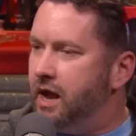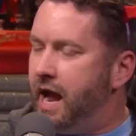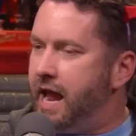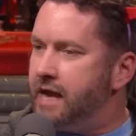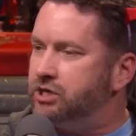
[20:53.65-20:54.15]

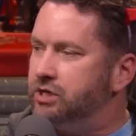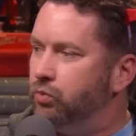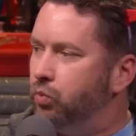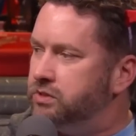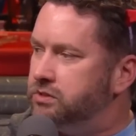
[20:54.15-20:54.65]
I
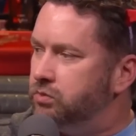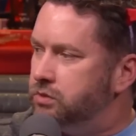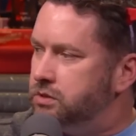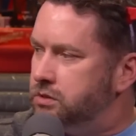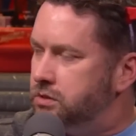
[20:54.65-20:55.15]
actually
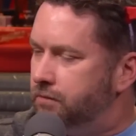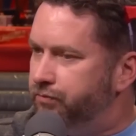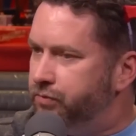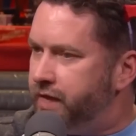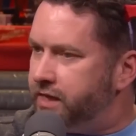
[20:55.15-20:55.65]

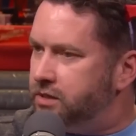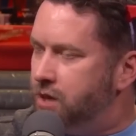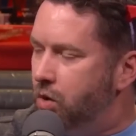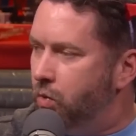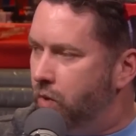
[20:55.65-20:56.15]
like
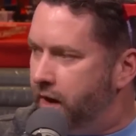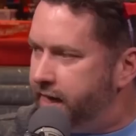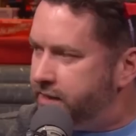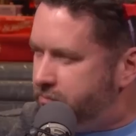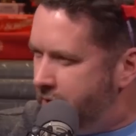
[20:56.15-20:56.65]
don't want it
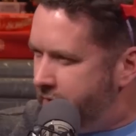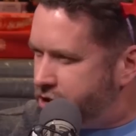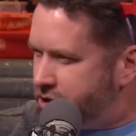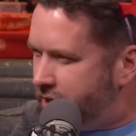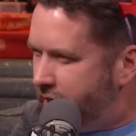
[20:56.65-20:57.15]
as
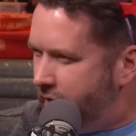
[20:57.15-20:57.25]
much.